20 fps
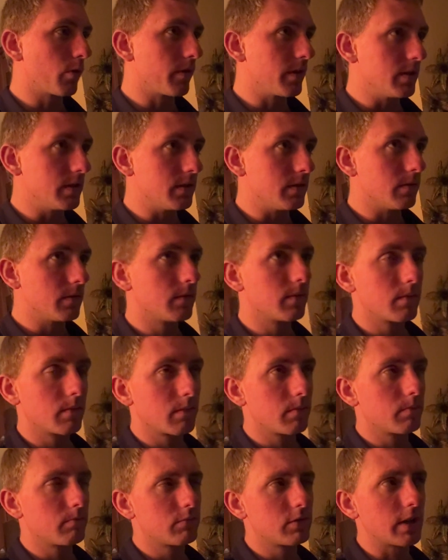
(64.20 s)
the
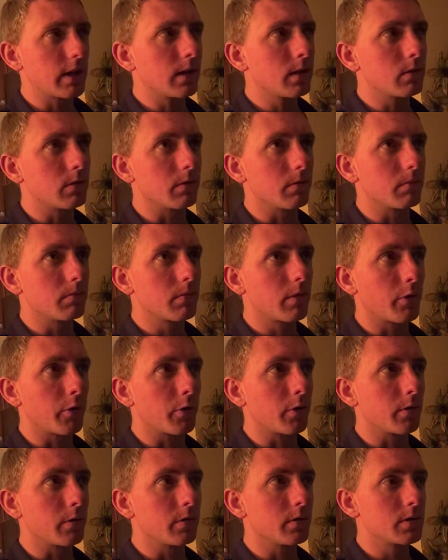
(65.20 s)
second or
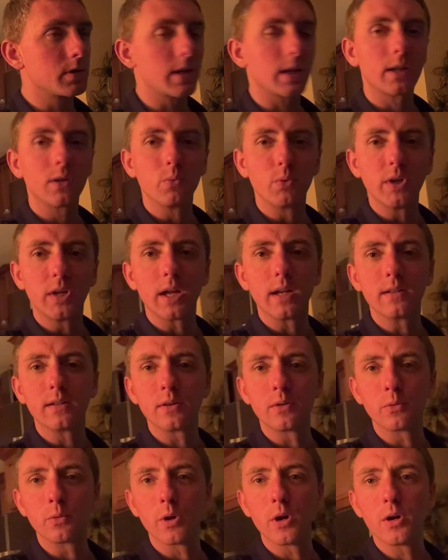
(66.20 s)
third, second weekend
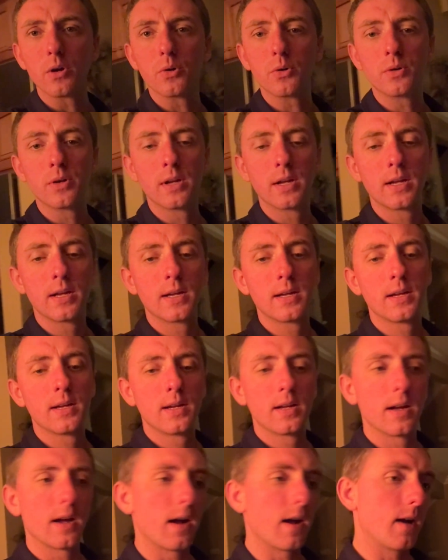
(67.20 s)
in a row.
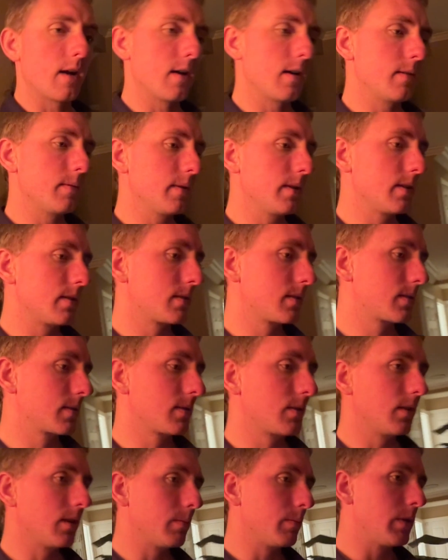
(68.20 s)
Uh, it's
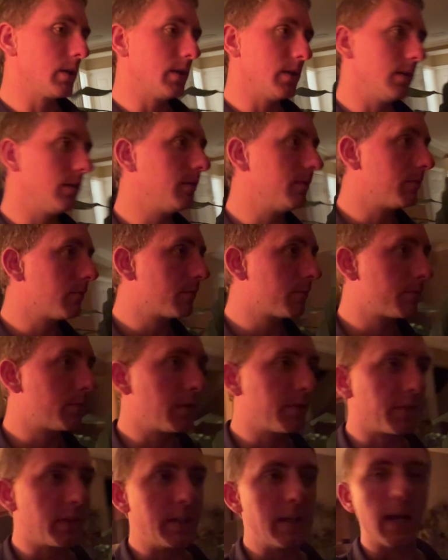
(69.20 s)
going to be
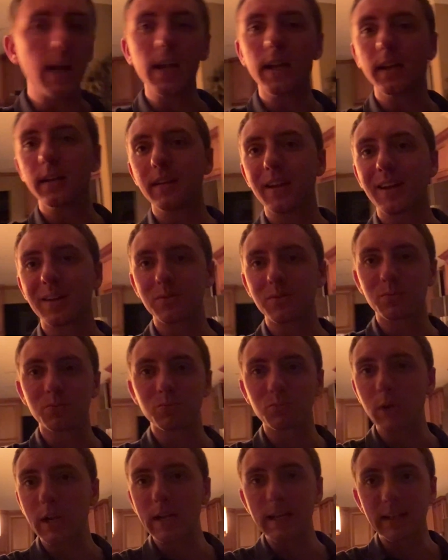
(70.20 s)
58
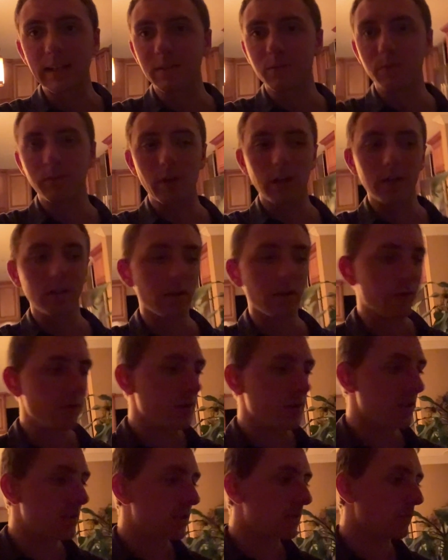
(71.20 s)
and raining. We've got another
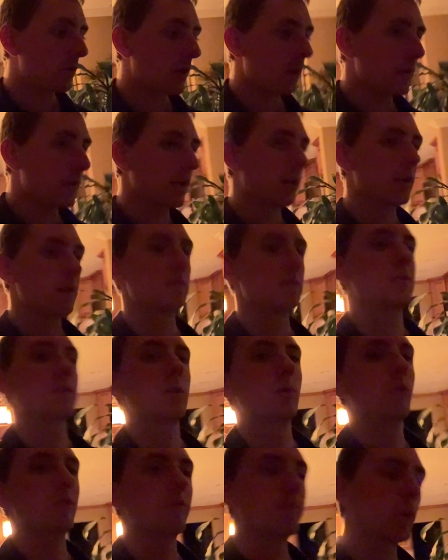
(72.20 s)
system coming in,
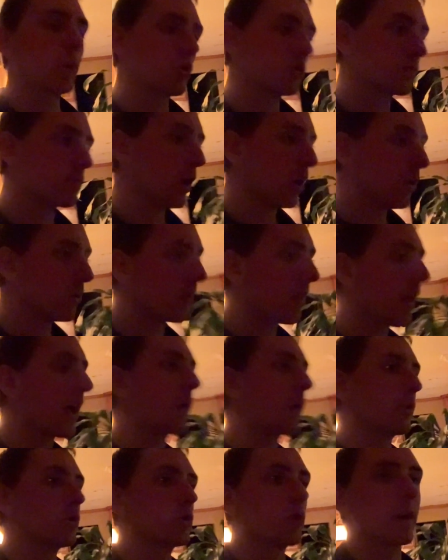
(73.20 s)
so we've postponed
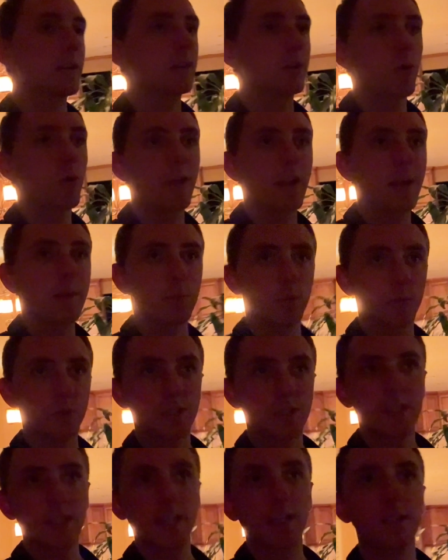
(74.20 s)
that. We tried to go to April
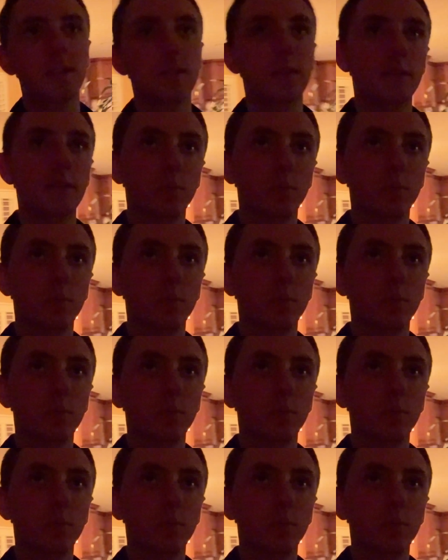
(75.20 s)
6th. The